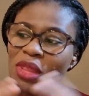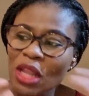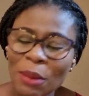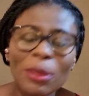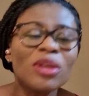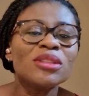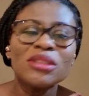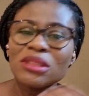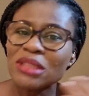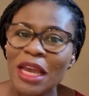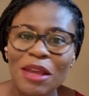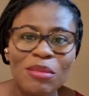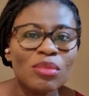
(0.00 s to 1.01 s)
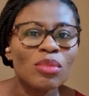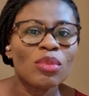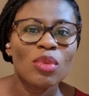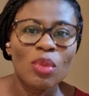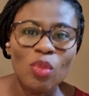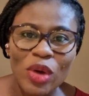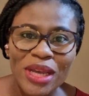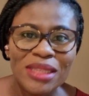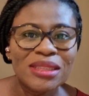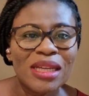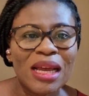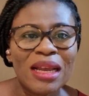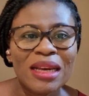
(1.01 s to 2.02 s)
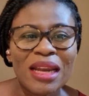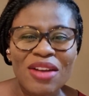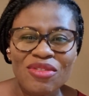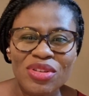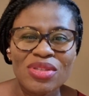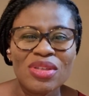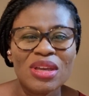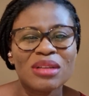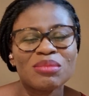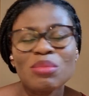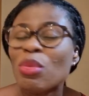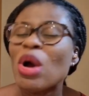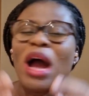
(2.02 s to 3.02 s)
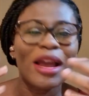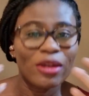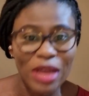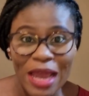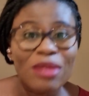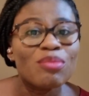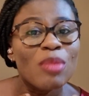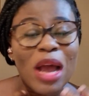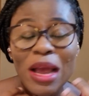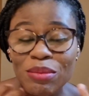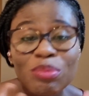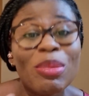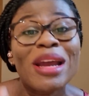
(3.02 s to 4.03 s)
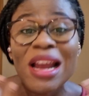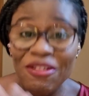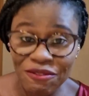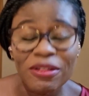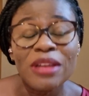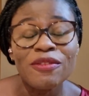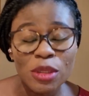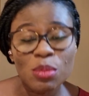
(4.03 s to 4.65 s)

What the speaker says: But time went and everything. I by that fifth